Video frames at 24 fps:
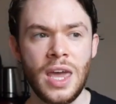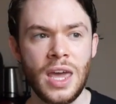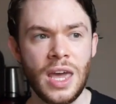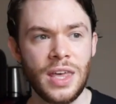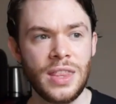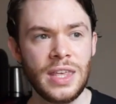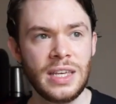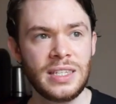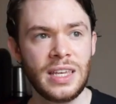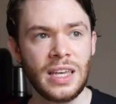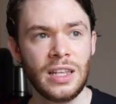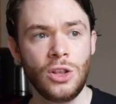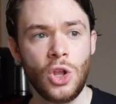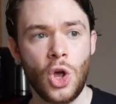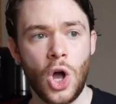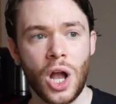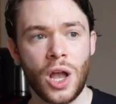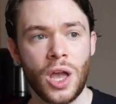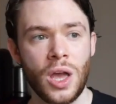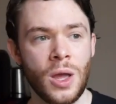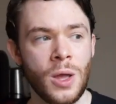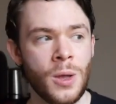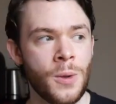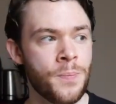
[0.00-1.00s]
And they said,
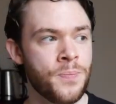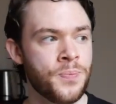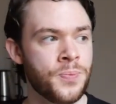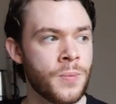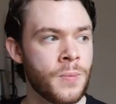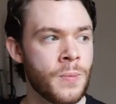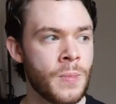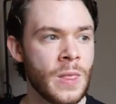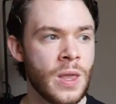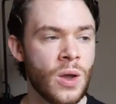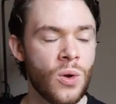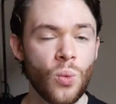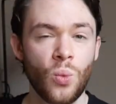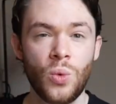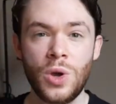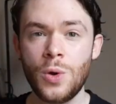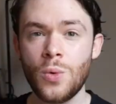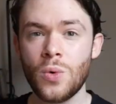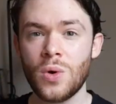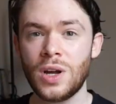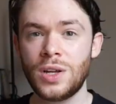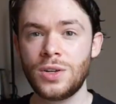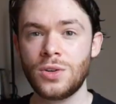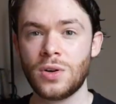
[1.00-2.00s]
look, we
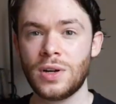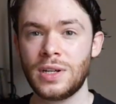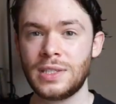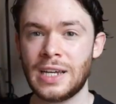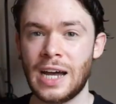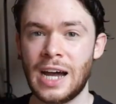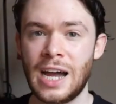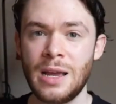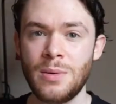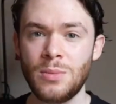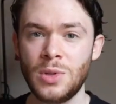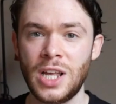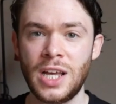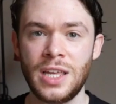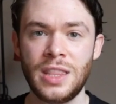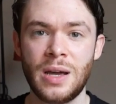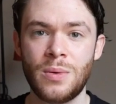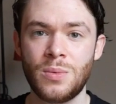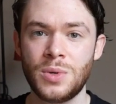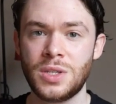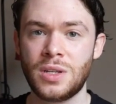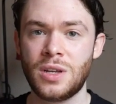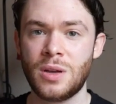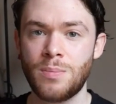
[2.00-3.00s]
were under a timeline
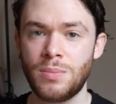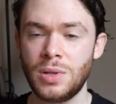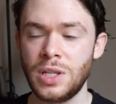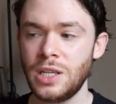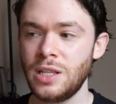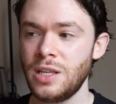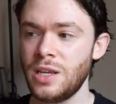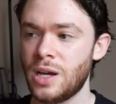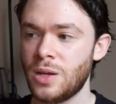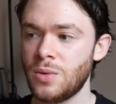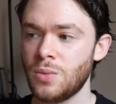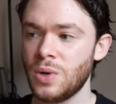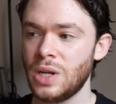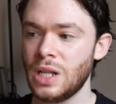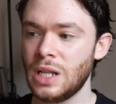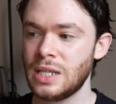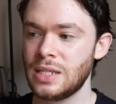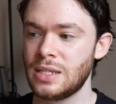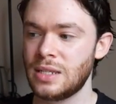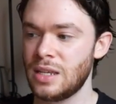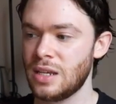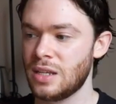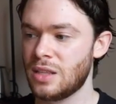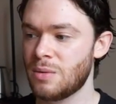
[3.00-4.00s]
that was completely
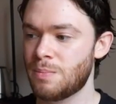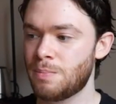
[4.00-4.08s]
unrealistic.